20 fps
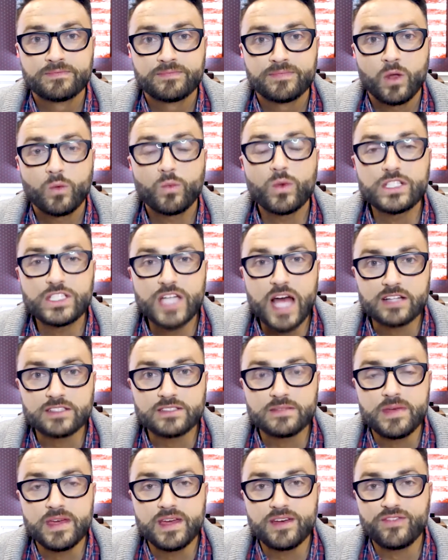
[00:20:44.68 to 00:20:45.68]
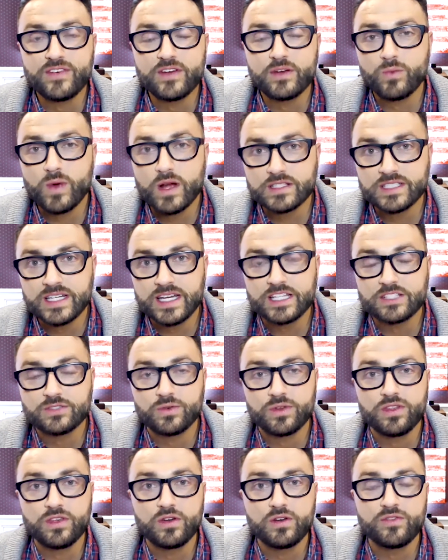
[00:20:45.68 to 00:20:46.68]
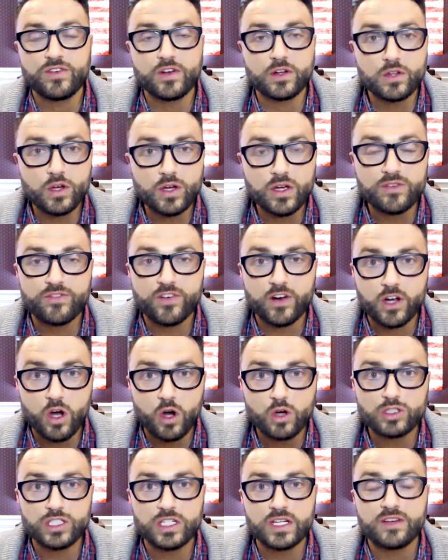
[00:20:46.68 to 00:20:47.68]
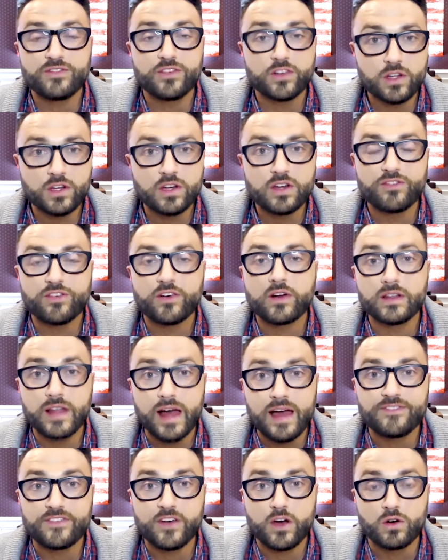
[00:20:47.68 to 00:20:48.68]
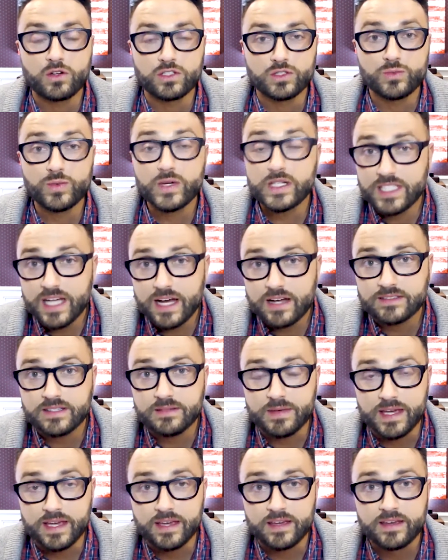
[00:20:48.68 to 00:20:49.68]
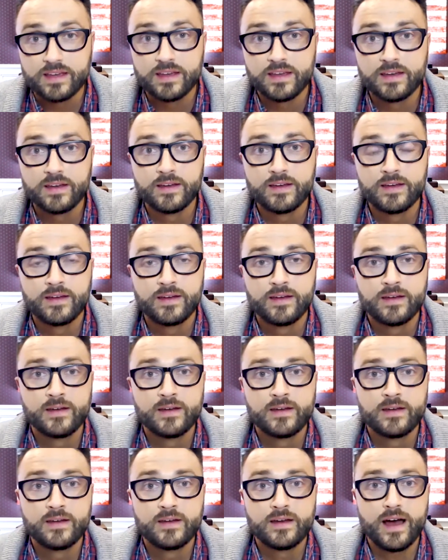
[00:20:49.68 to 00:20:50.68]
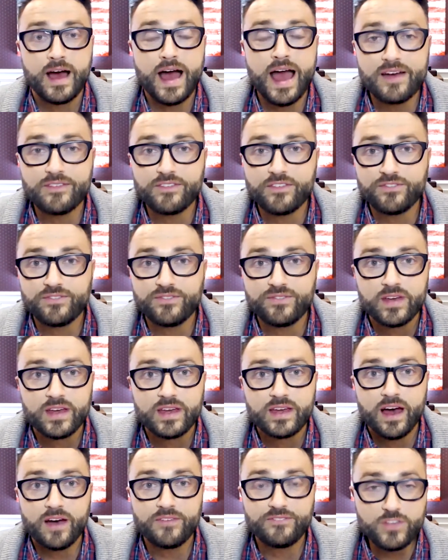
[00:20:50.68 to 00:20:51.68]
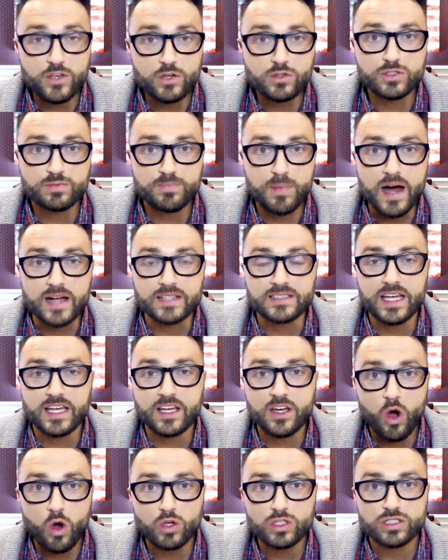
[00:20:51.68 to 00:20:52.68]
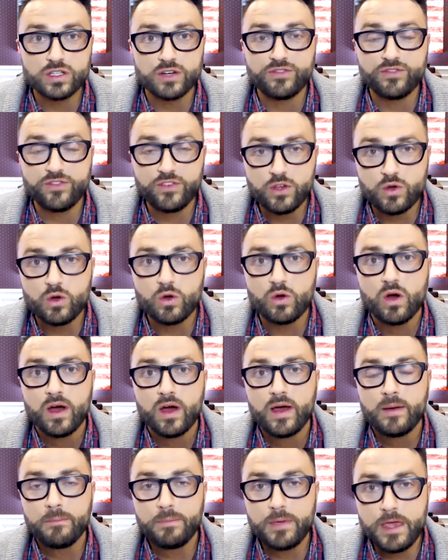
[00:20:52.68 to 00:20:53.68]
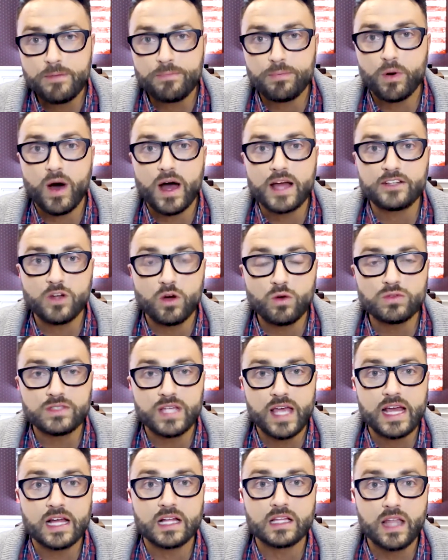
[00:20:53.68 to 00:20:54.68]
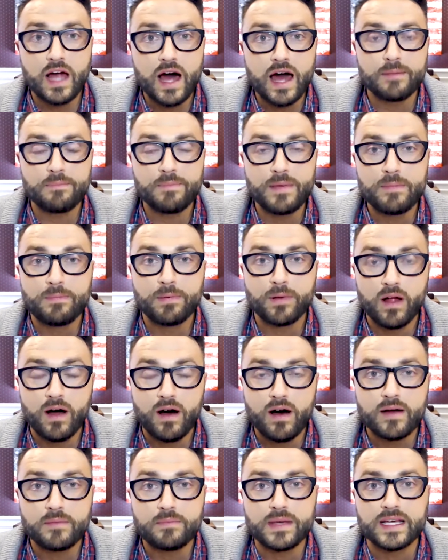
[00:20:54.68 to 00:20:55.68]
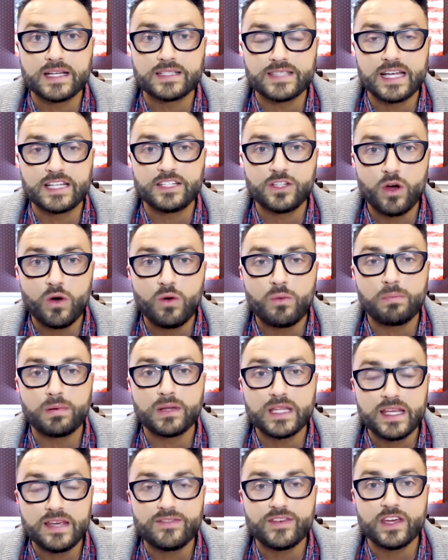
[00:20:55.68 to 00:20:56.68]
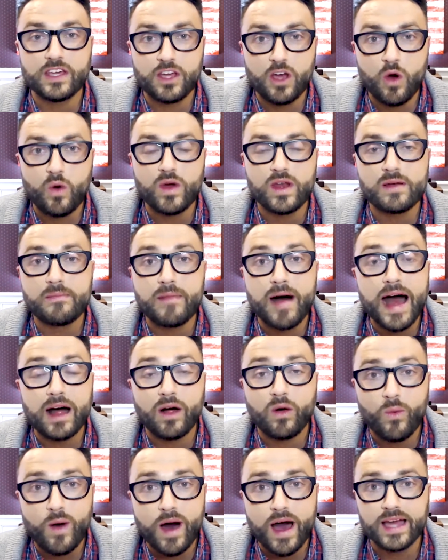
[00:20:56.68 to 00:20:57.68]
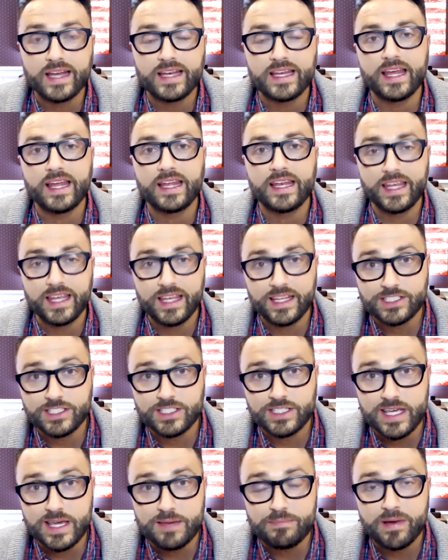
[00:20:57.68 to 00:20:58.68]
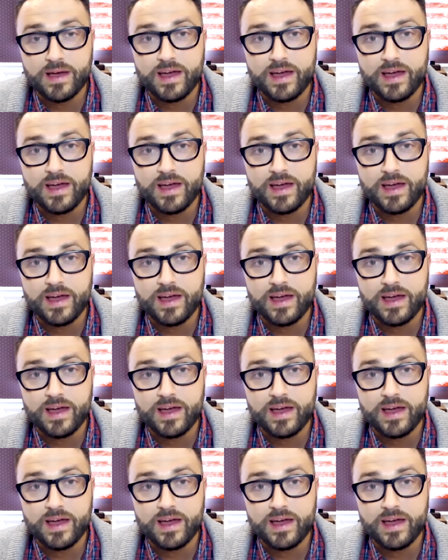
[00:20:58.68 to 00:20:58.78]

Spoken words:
Reach out to me if it resonates with you. If you're looking for coaching, if you're looking for a life coach, reach out to me. I have a few spots. I coach a few people. I don't take a lot of people on because I don't believe in going a mile wide and an inch deep.